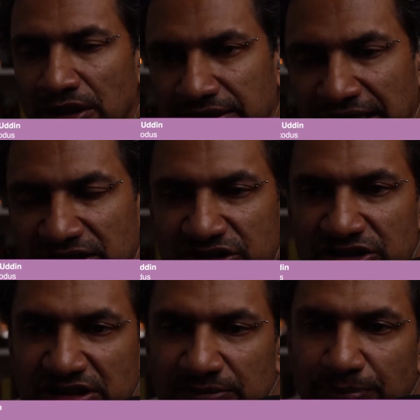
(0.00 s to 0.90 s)

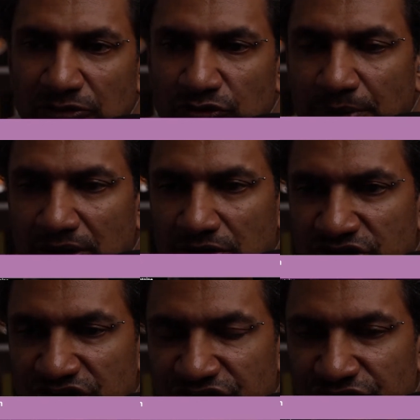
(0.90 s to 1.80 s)
Gangsters in bed with
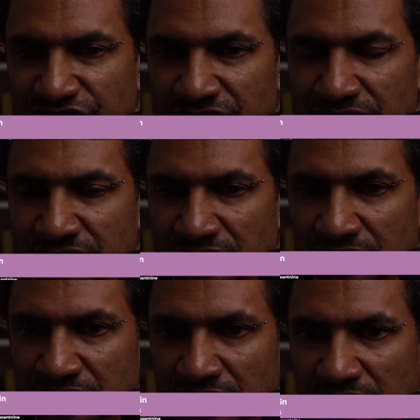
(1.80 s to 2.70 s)
politicians.
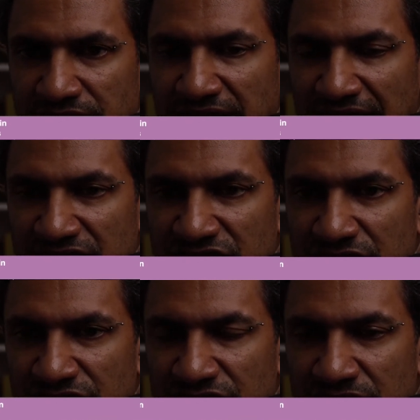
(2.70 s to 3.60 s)

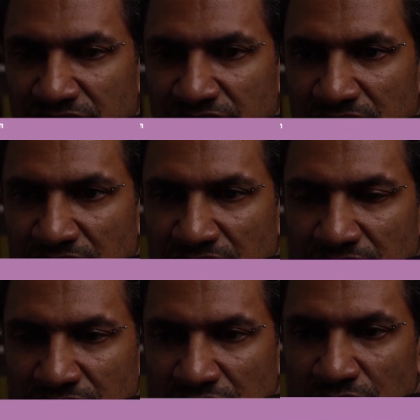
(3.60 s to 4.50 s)
Gangsters
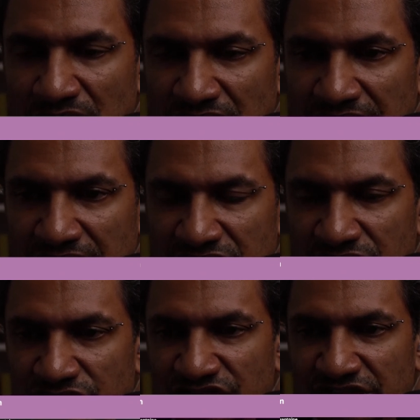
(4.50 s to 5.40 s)
who are linked
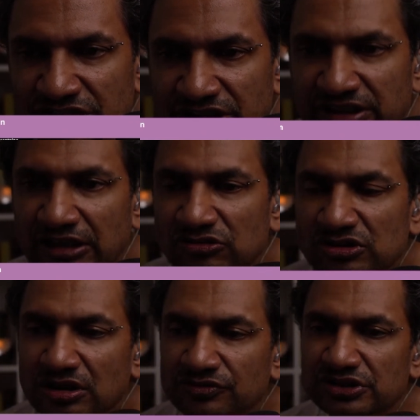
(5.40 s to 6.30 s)
to senior
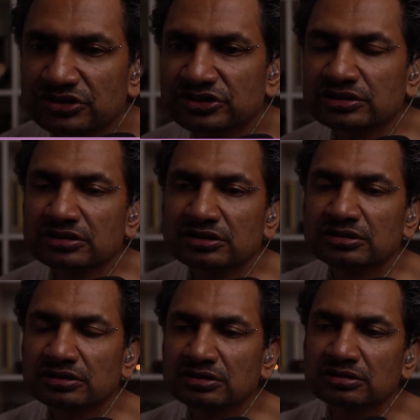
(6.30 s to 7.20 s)
council officers.
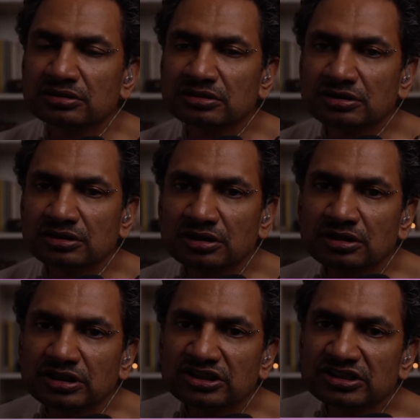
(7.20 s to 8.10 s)

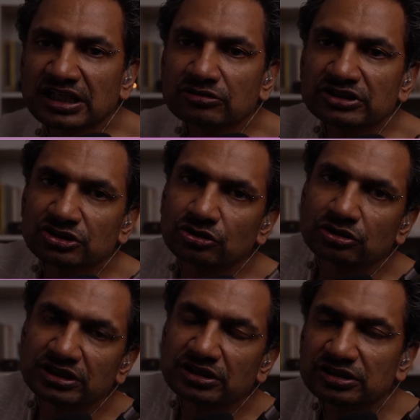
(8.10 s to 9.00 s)
This town is
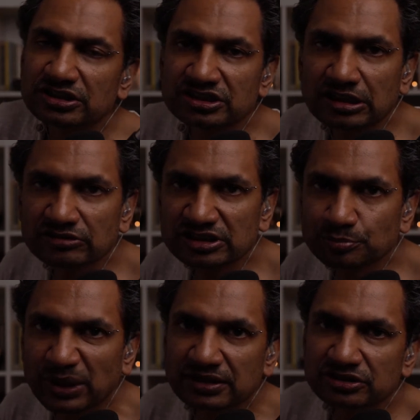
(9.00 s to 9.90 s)
crooked. This town is
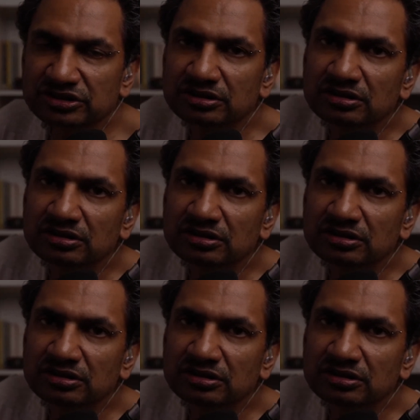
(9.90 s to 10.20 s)
bent.